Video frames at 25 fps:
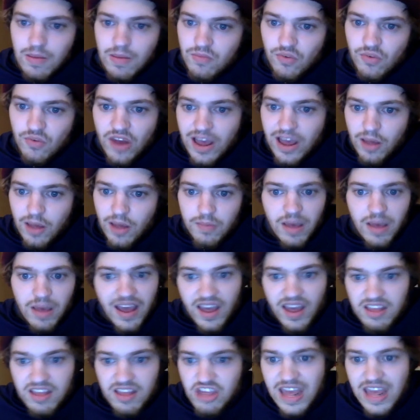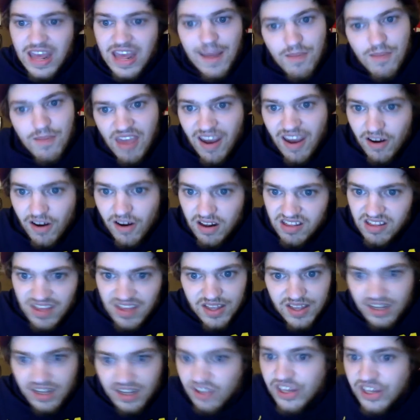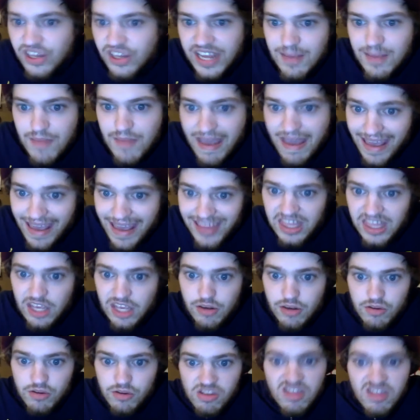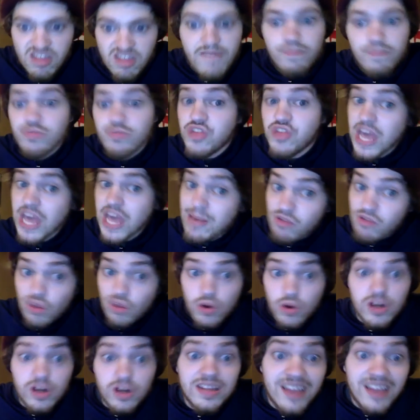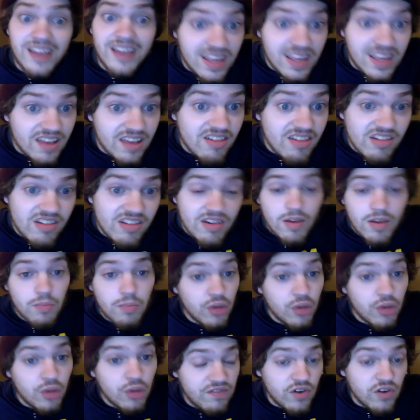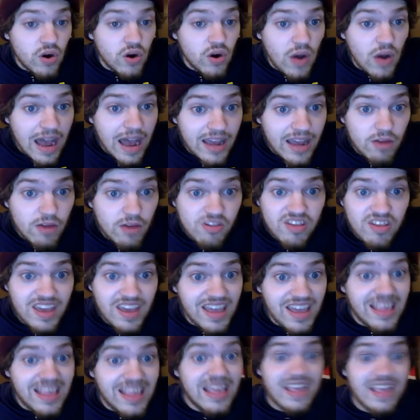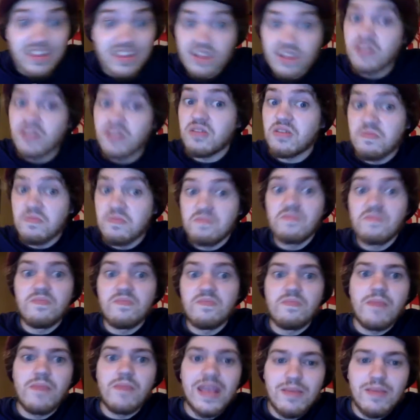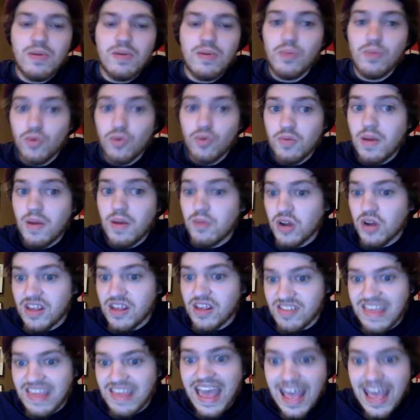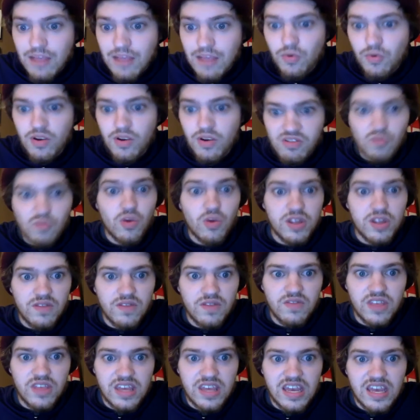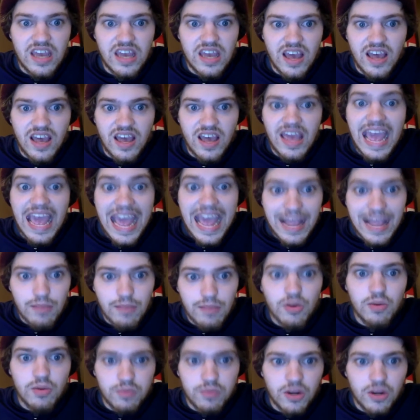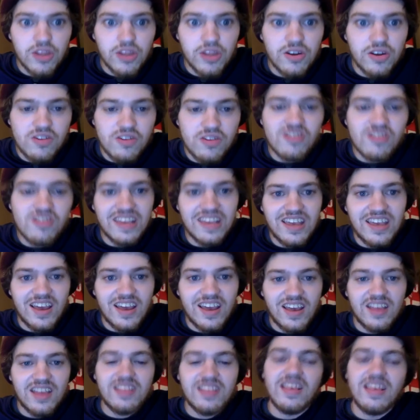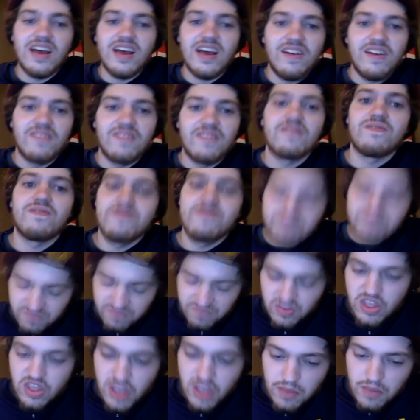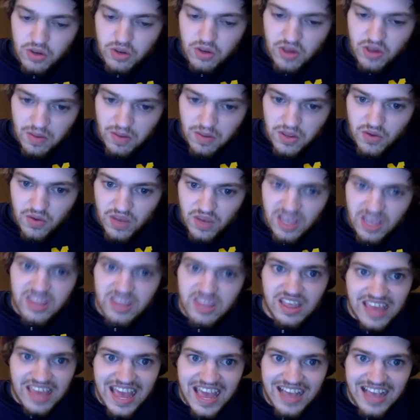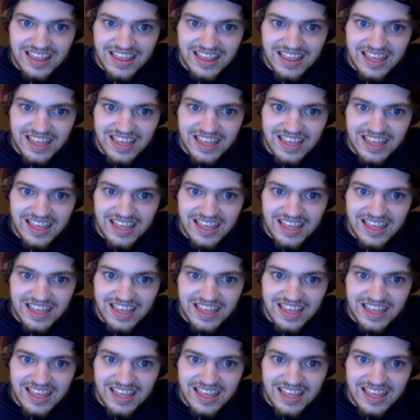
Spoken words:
realm, James Harrison, Clay Matthews, James Laurinaitis played for Ohio State, and many people remember his dad was one of the Animal brothers, the the WWE, the tag team.